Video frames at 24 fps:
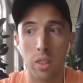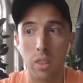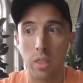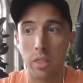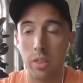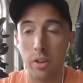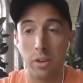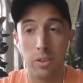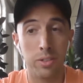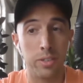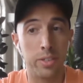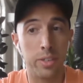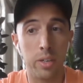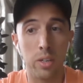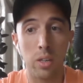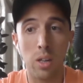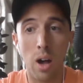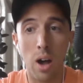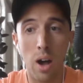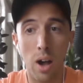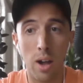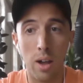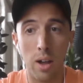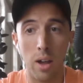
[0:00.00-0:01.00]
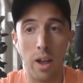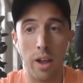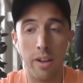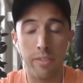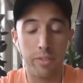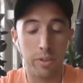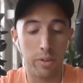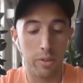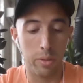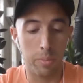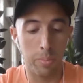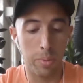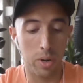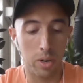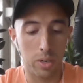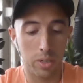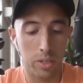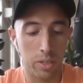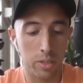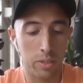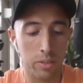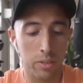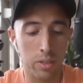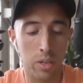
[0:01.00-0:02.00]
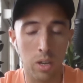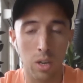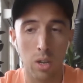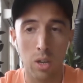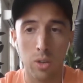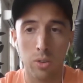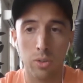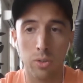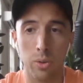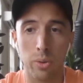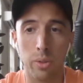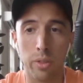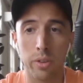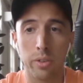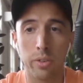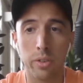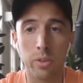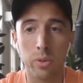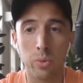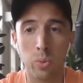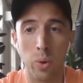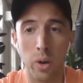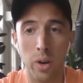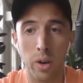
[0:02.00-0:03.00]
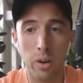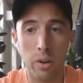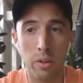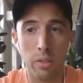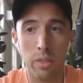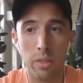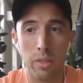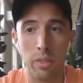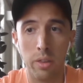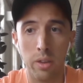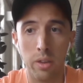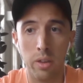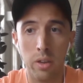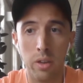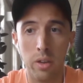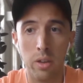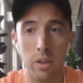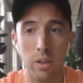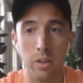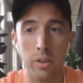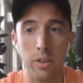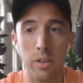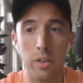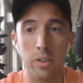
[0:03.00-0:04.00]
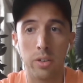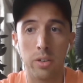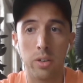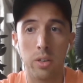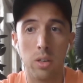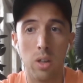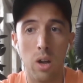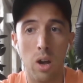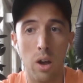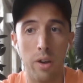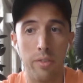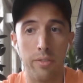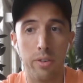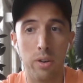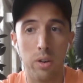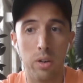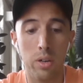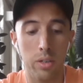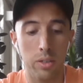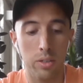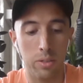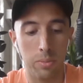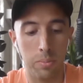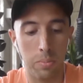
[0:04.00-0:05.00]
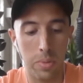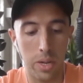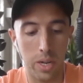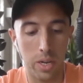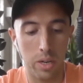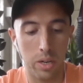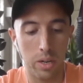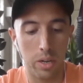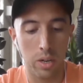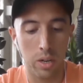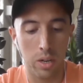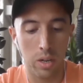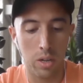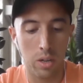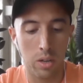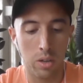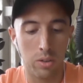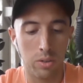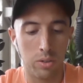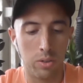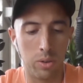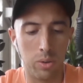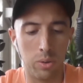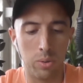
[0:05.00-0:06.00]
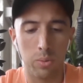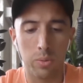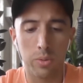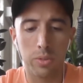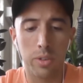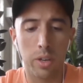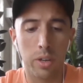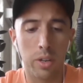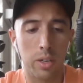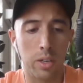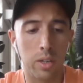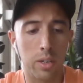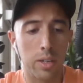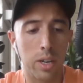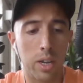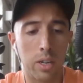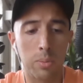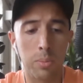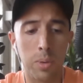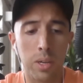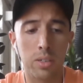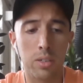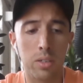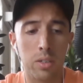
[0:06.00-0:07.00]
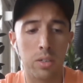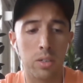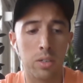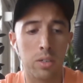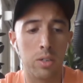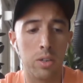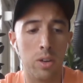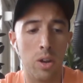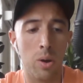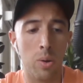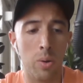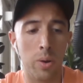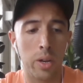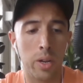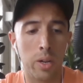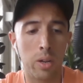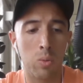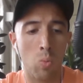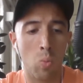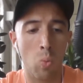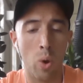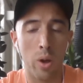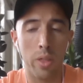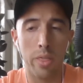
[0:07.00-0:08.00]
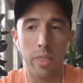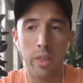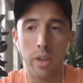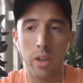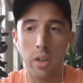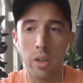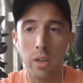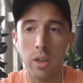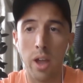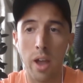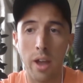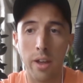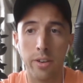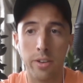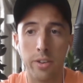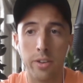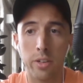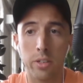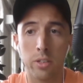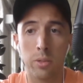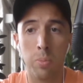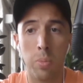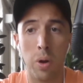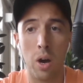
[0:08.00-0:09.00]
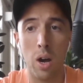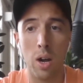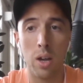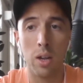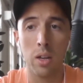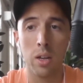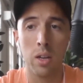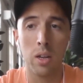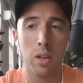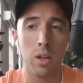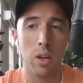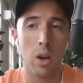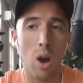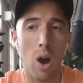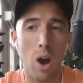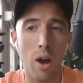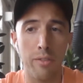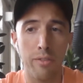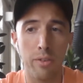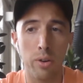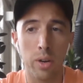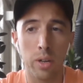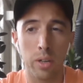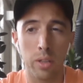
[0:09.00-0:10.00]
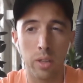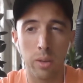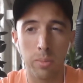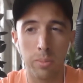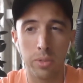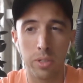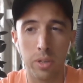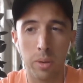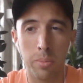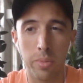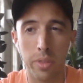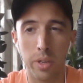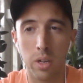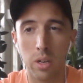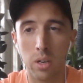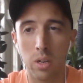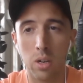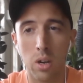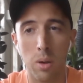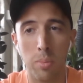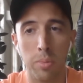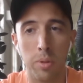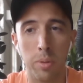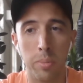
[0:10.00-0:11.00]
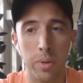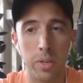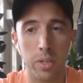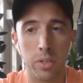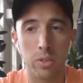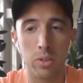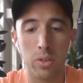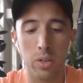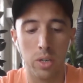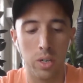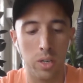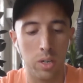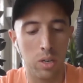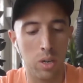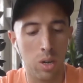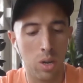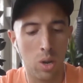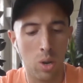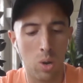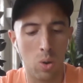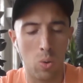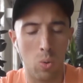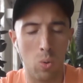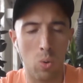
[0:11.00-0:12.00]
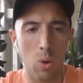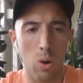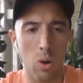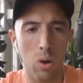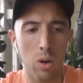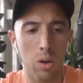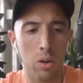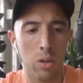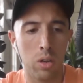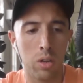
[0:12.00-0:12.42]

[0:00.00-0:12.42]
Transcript: They're still hot after the purchase. So this is where the additional offer is made. So sending a text message, knowing what they had just bought, offering them something complimentary or